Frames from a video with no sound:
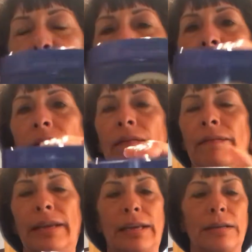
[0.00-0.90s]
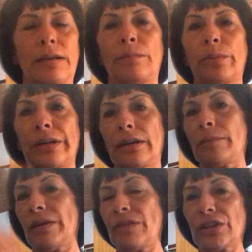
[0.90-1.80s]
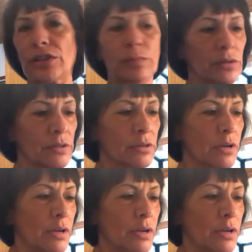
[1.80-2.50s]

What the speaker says: as well, and put it on my vegetables